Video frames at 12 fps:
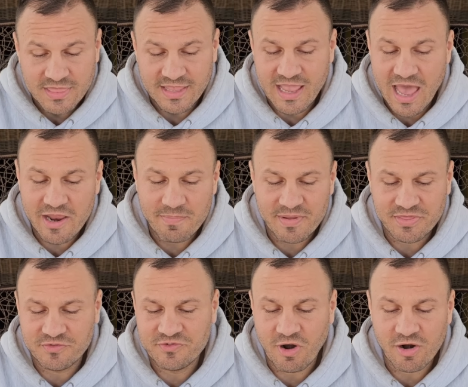They got up at
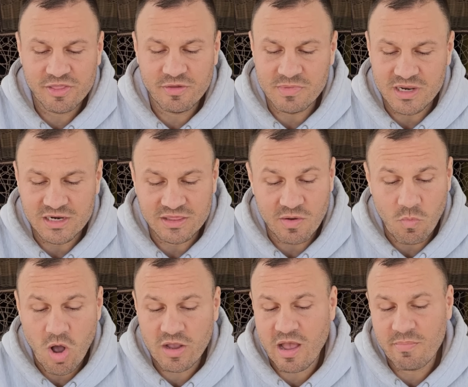the start of the meeting, they
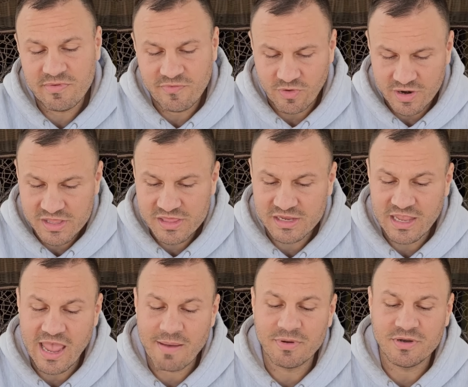walk out before anything
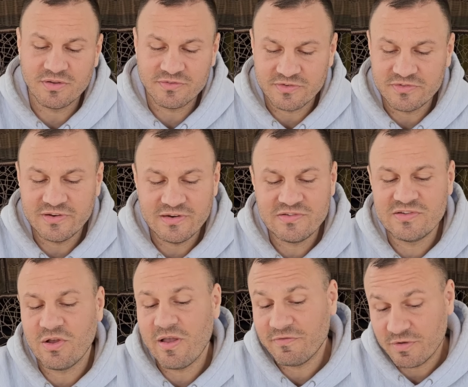happened. Does the city
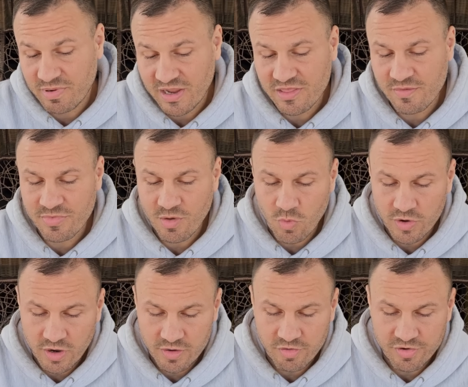still have to pay them the
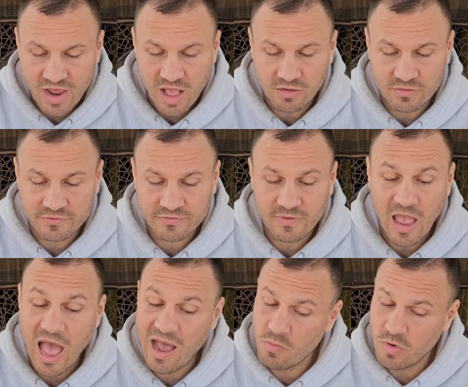$100?
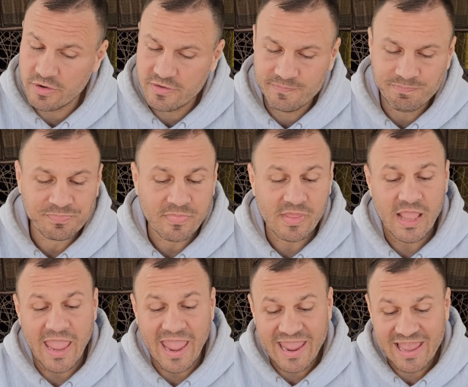I wouldn't.
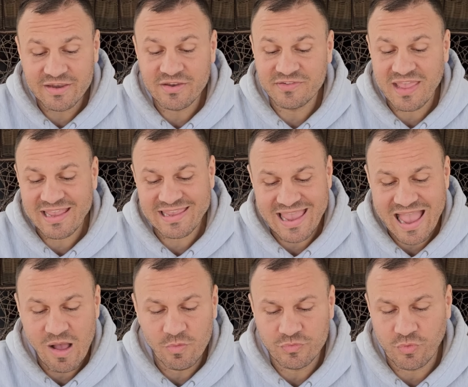And does that
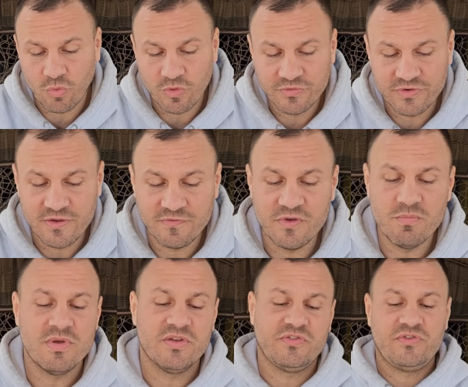count towards if you
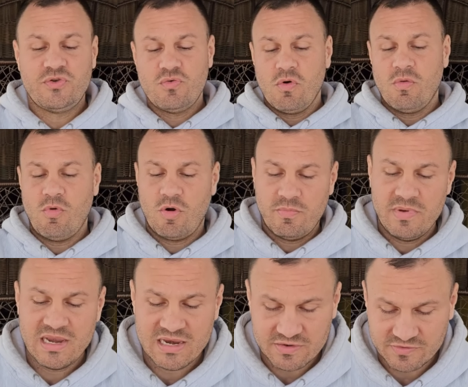miss two or more
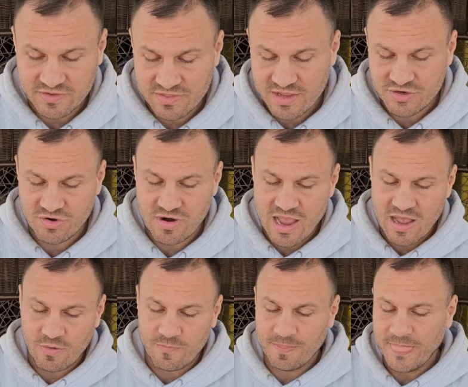meetings and then you're
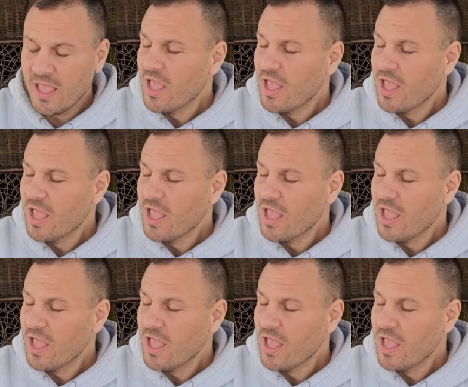out?